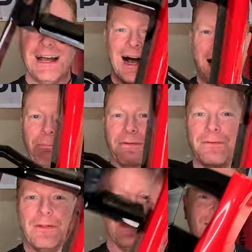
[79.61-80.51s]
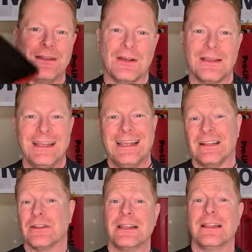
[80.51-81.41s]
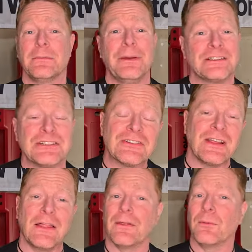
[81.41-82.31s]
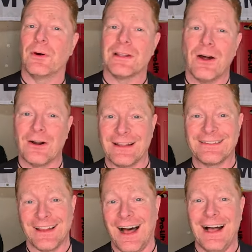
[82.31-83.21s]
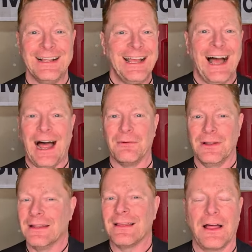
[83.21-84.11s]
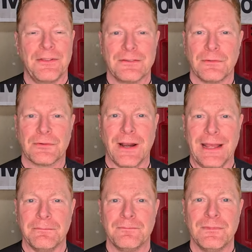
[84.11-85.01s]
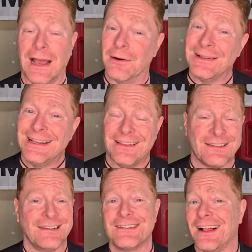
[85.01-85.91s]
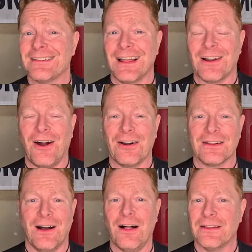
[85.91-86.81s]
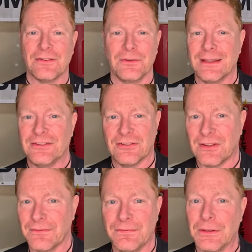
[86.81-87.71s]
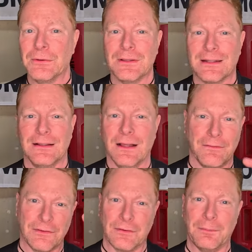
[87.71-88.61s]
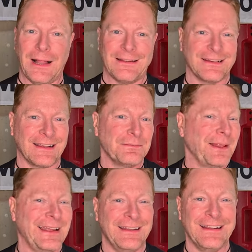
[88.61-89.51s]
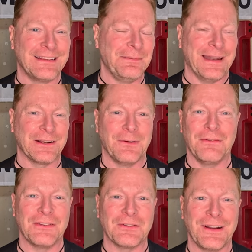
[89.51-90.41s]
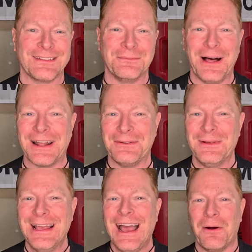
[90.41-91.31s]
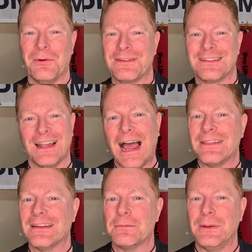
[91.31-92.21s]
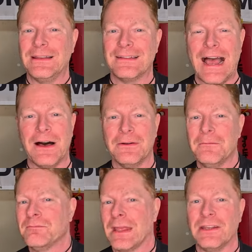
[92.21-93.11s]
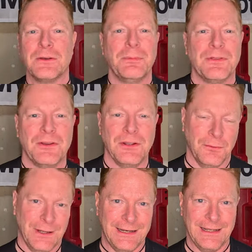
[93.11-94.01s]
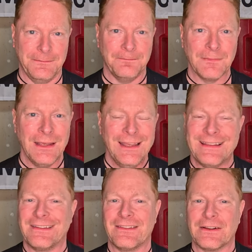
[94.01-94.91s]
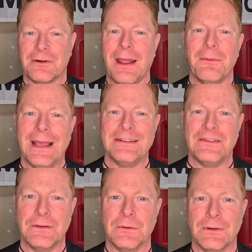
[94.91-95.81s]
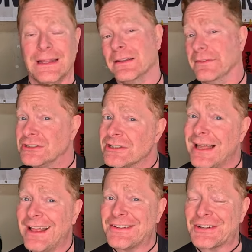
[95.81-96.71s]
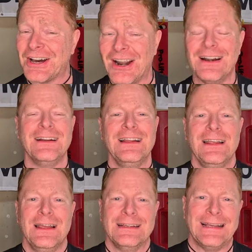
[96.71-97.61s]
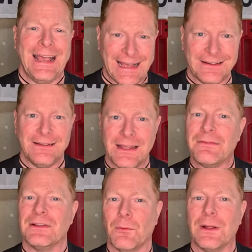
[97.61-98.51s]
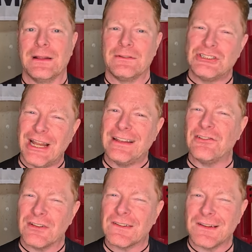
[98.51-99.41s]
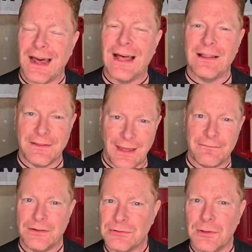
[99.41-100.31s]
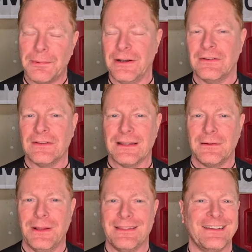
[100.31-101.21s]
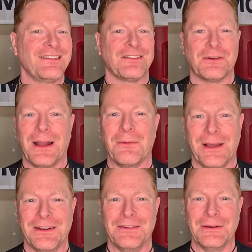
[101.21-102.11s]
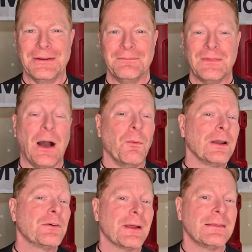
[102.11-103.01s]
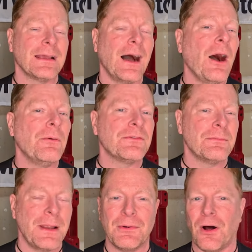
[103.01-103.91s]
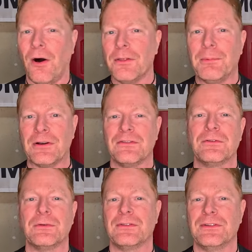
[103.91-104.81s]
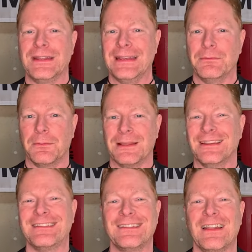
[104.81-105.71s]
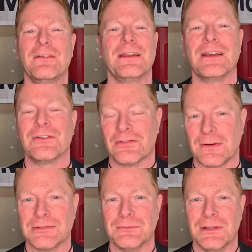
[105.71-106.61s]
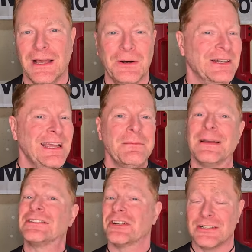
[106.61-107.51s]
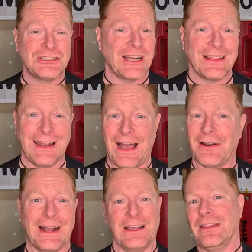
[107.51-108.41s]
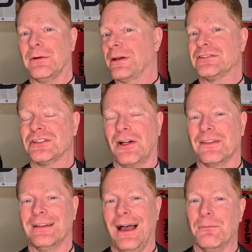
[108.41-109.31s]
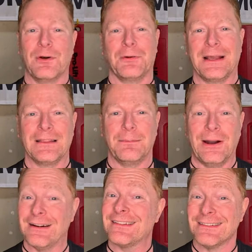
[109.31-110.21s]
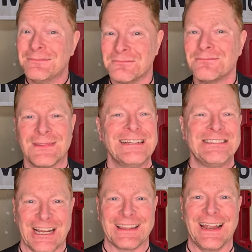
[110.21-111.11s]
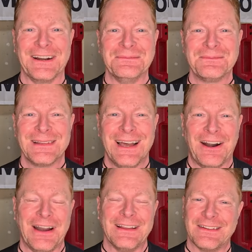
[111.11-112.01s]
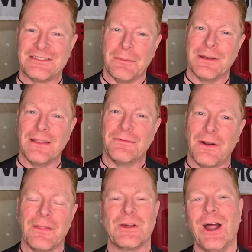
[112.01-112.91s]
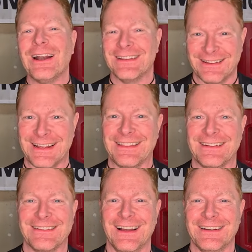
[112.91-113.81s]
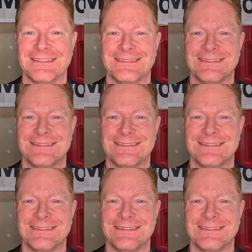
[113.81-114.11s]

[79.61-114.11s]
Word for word: I prefer this look in looking at the pictures and then the one car I saw, I really thought this was great. Now, this install is not hard at all. It's only just a few little of those little plastic expanding rivets across the bottom and we'll slide this piece out and you can put the new one in. This is a great way to individualize your car and if you want to change the style and that visual appearance a little bit, this is a great way to do it. Now, one quick thing, always remember all the parts and tools you'll need will be listed in the video description below. Make sure to check that out. I get that question all the time. Where do I get the parts? Check there. All right, let's jump into the front of the car and let's get this done.